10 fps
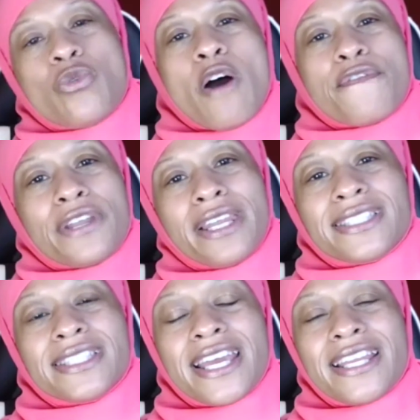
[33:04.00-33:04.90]
you all for
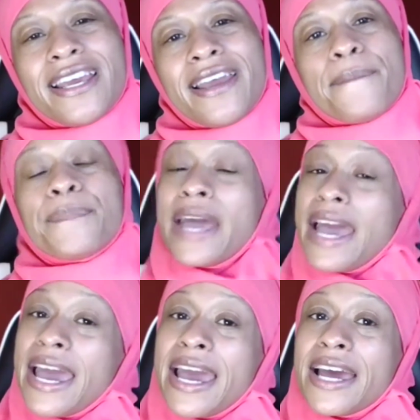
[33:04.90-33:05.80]
listening.
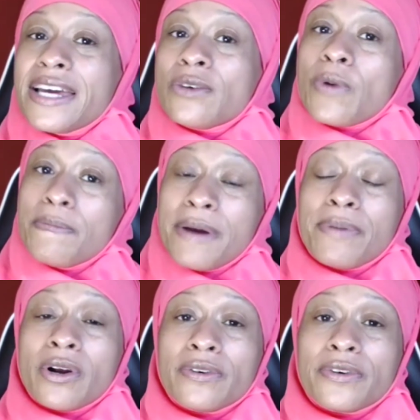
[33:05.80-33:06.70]
And
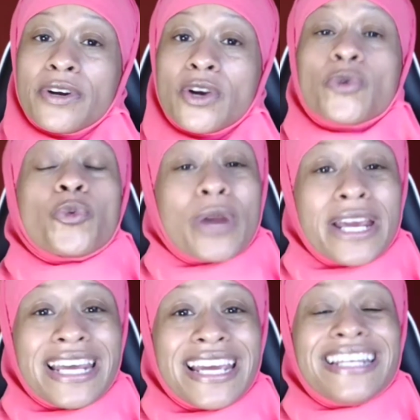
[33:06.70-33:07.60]
remember,
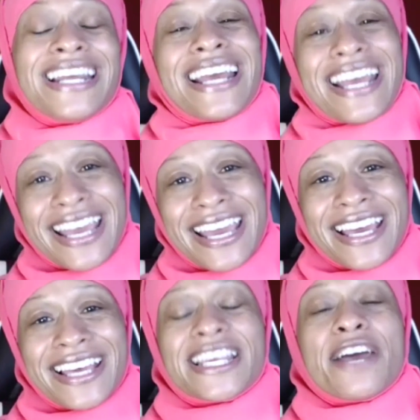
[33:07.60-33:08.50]
reading
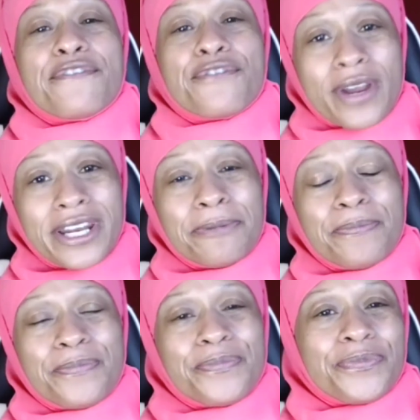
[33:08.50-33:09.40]
is freedom.
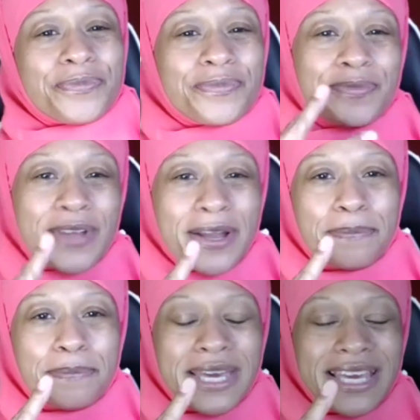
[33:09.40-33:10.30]

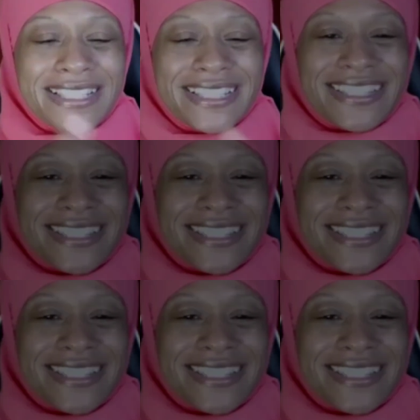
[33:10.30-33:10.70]
Peace.